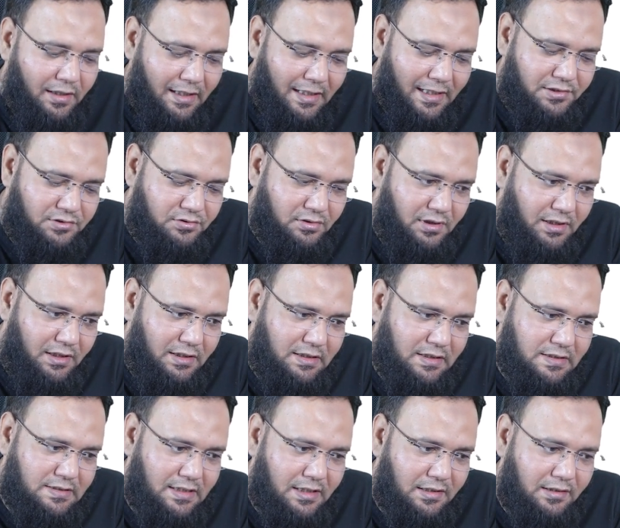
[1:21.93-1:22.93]
Actually,
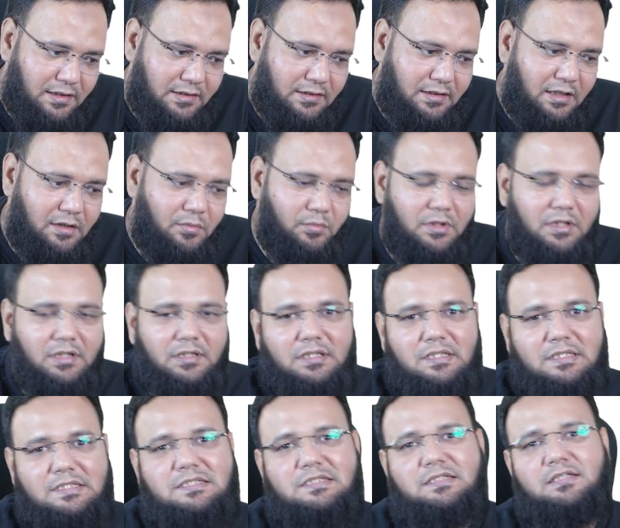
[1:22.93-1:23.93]
these are nothing but
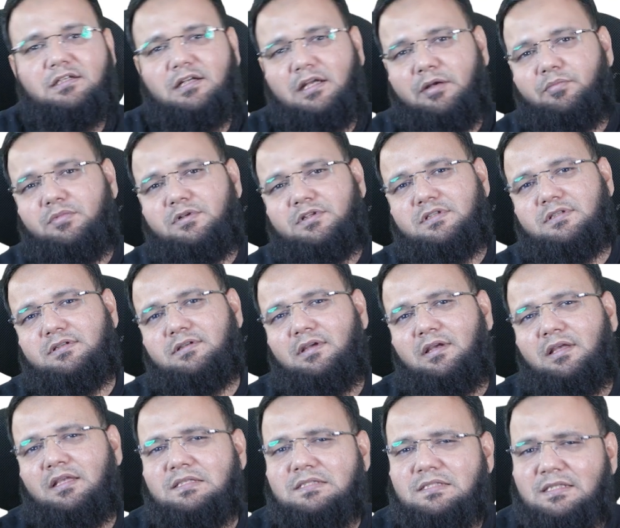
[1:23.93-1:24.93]
scripts.
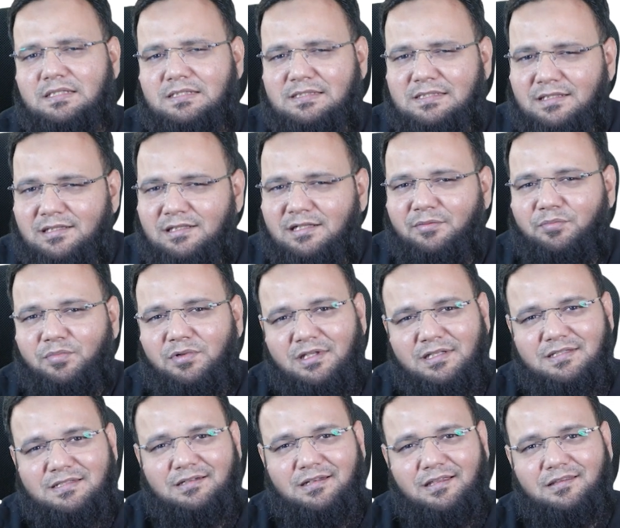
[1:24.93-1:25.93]
See, script
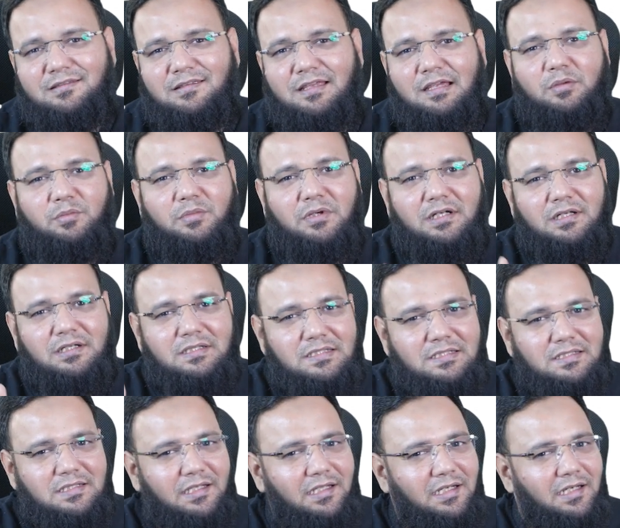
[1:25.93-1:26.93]
is nothing but
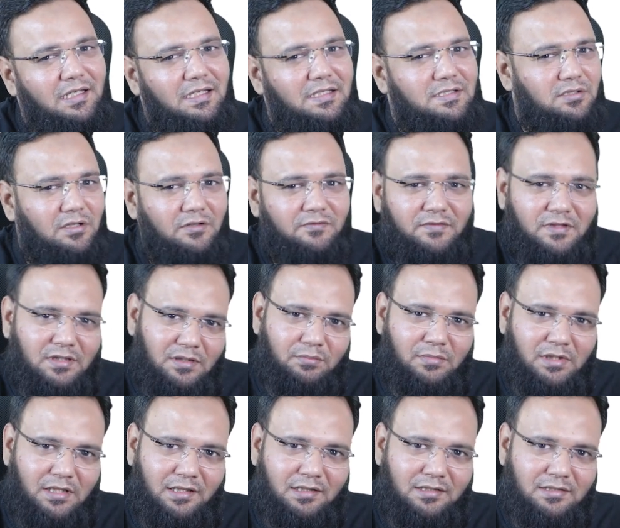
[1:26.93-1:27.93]
series of
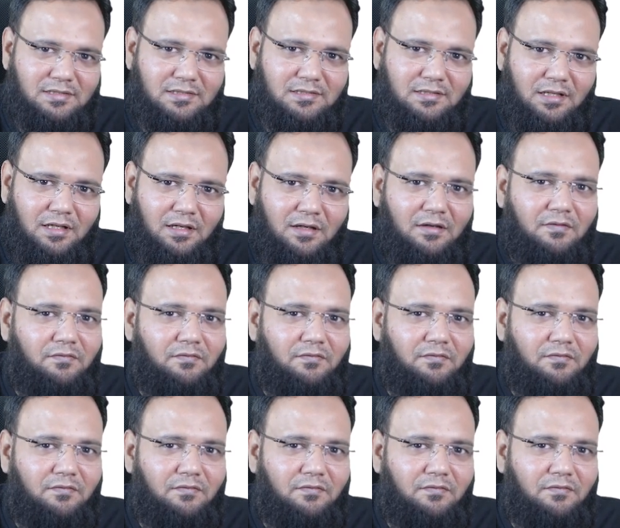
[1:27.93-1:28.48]
commands.